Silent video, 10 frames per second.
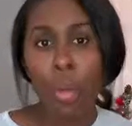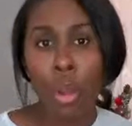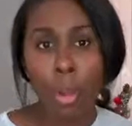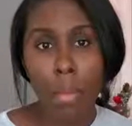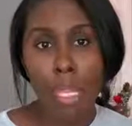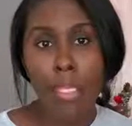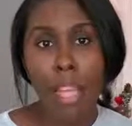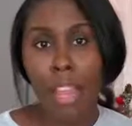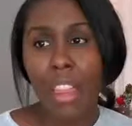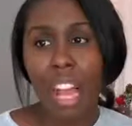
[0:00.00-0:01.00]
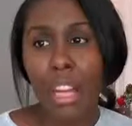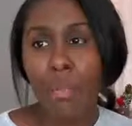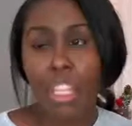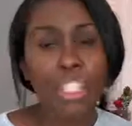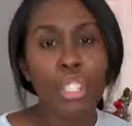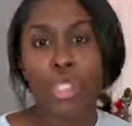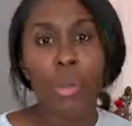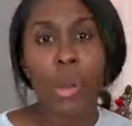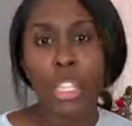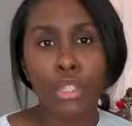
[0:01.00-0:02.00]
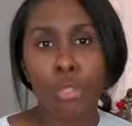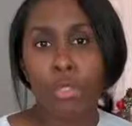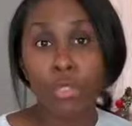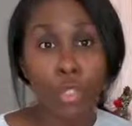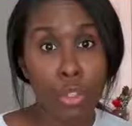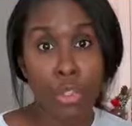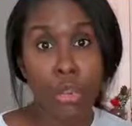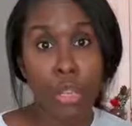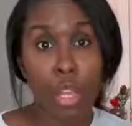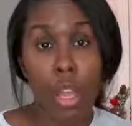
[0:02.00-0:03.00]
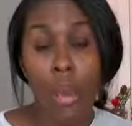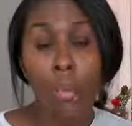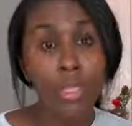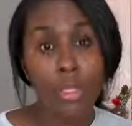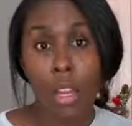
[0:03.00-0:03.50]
promise that she's going to refuse Mr.